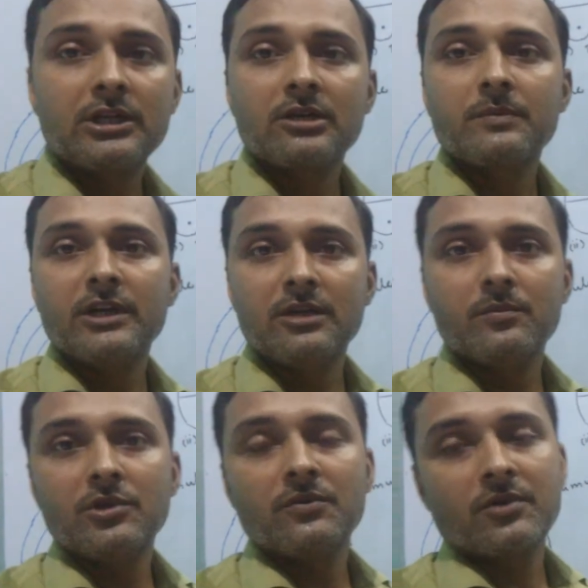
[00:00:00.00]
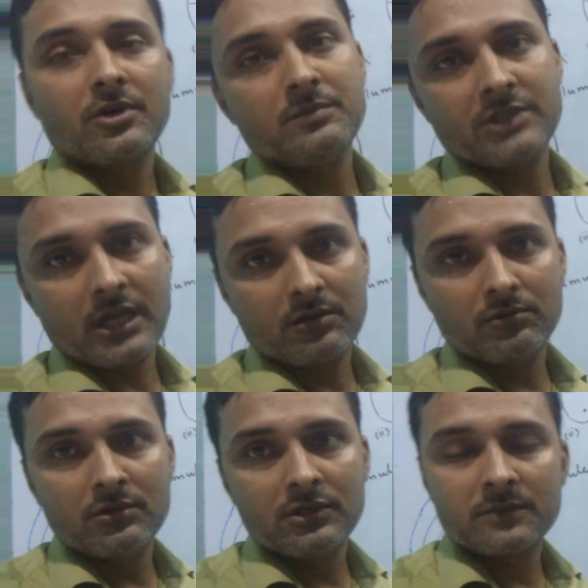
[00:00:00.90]
of an embryo from
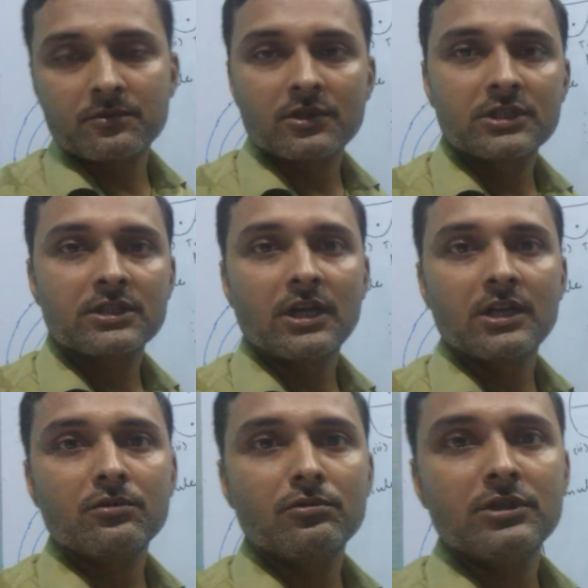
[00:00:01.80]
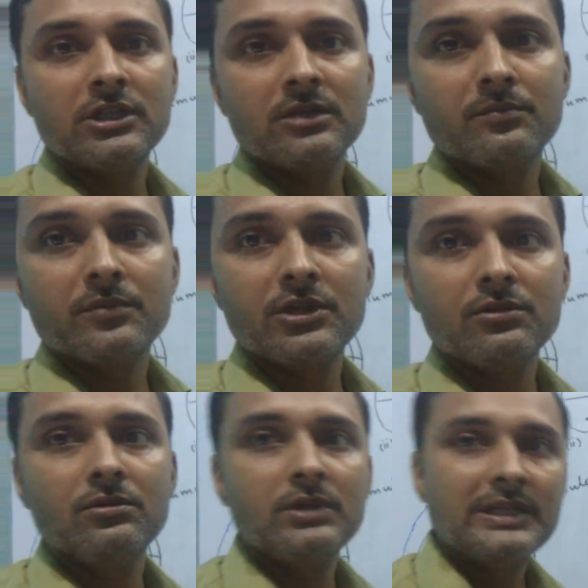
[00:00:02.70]
zygote. This process also known as
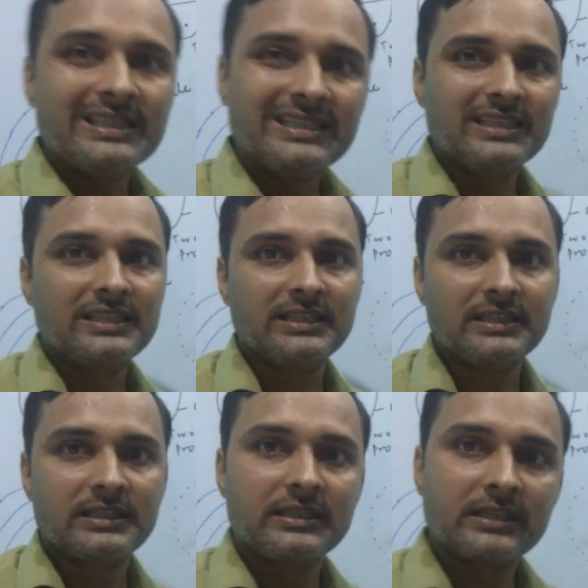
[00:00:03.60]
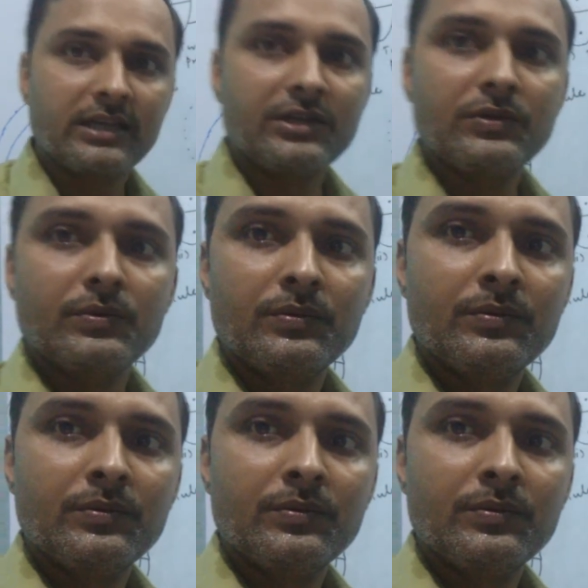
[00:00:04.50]
embryogenesis. Thank you.